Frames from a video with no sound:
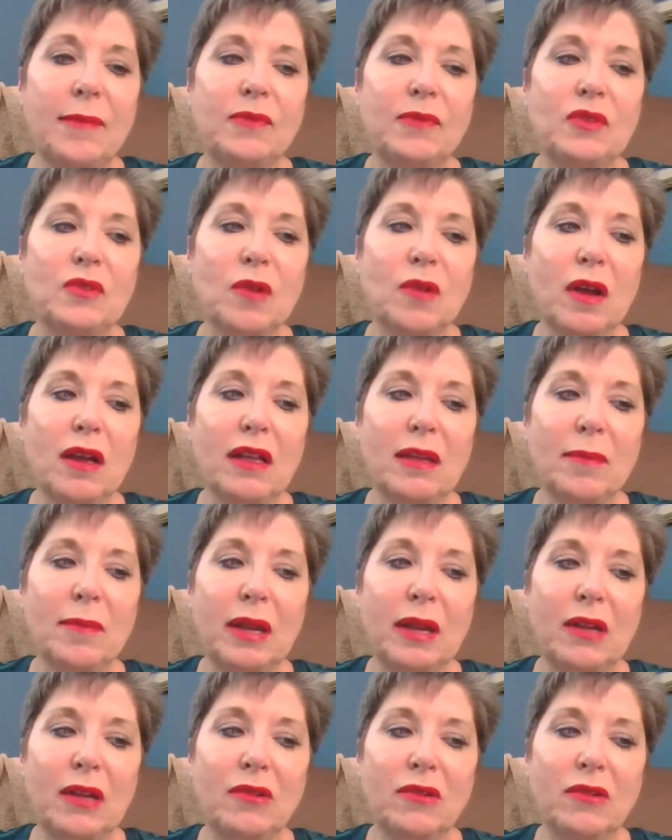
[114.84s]
Strong
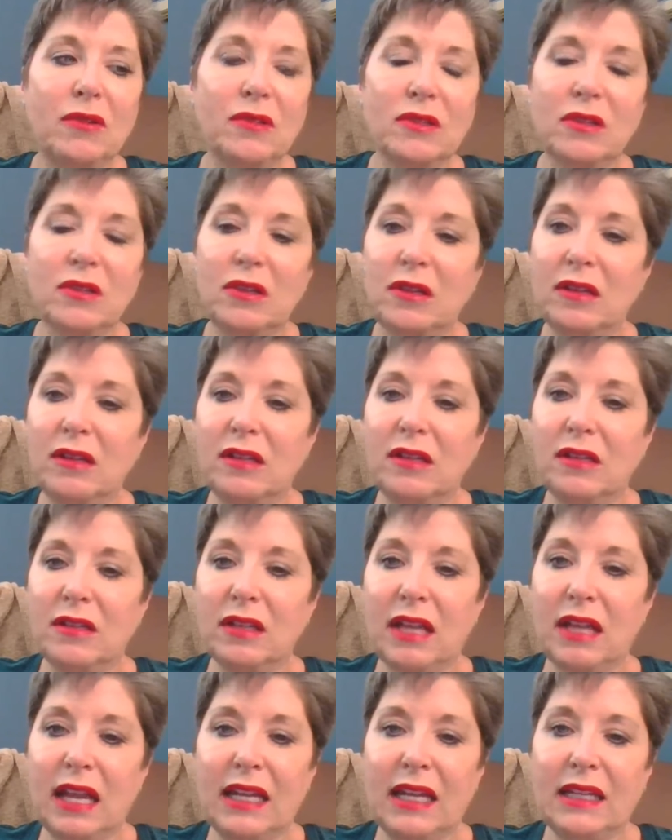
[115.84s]
competitors could
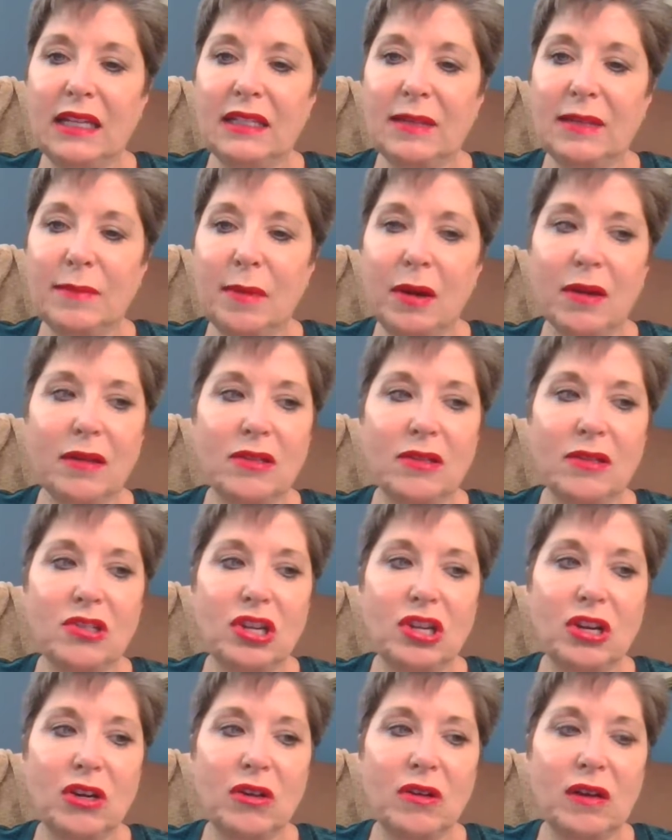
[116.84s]
gain some market
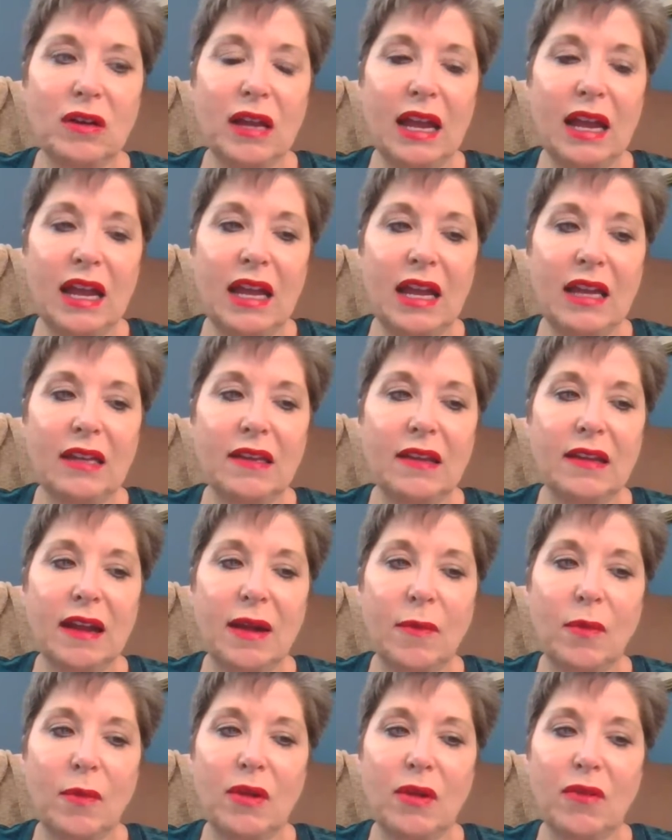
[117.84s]
share, and
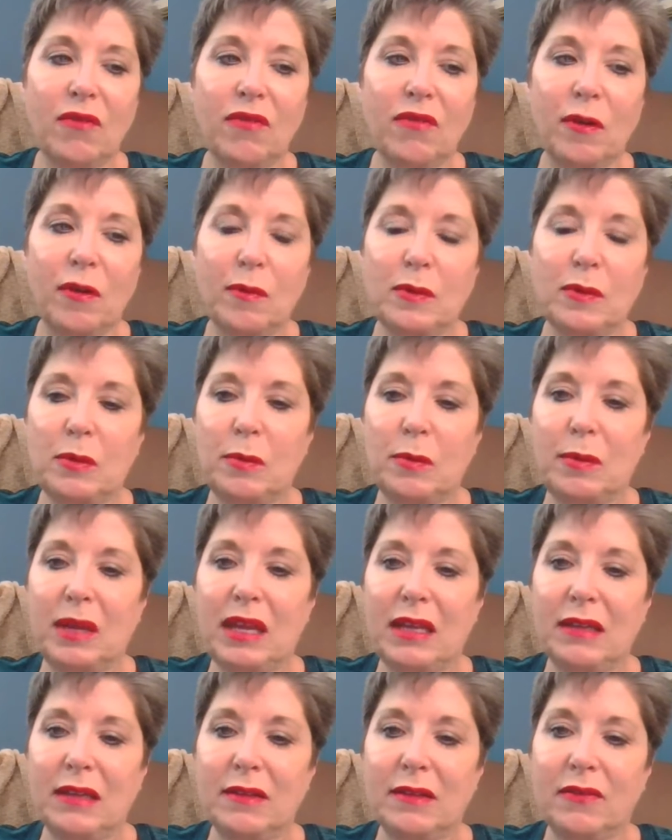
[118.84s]
weaker firms will
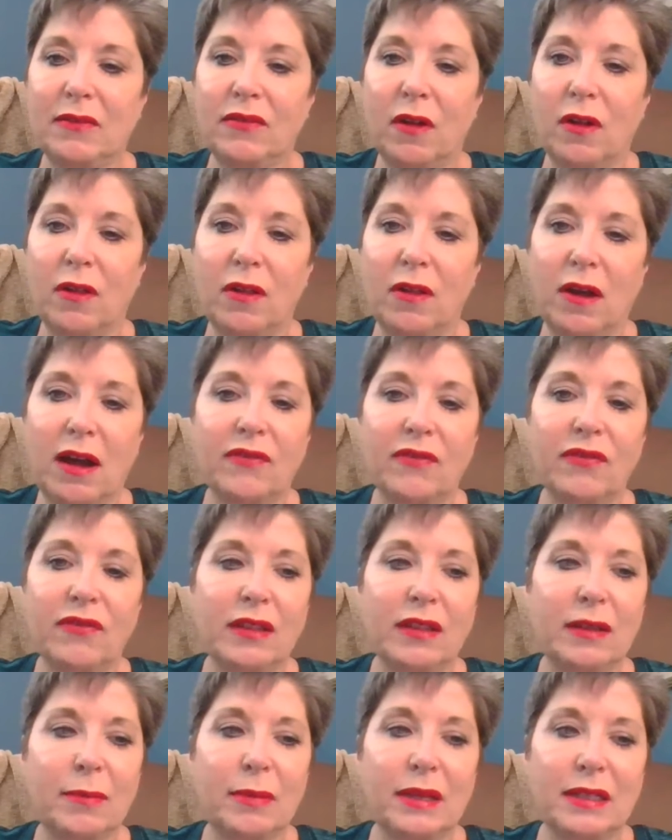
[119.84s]
begin to fall off
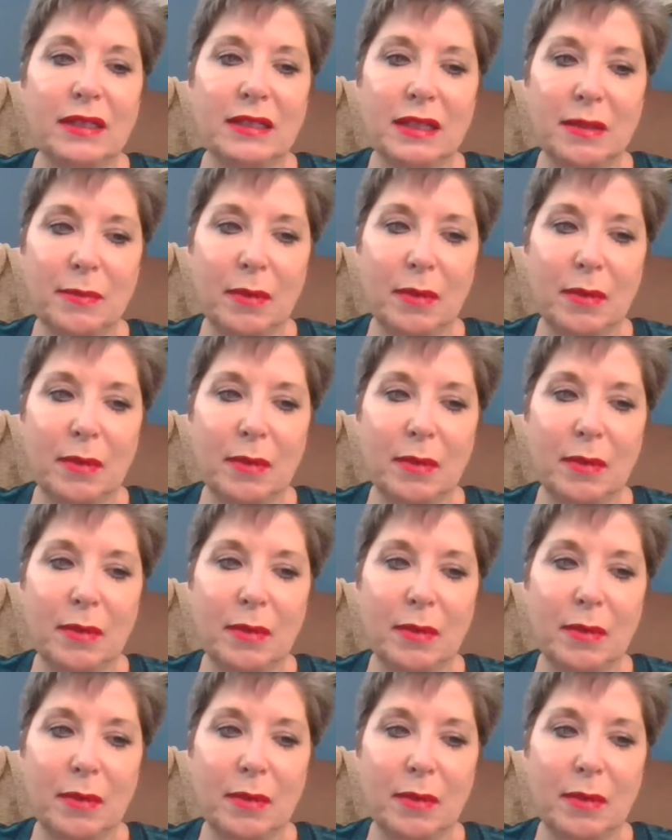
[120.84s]
in the place of the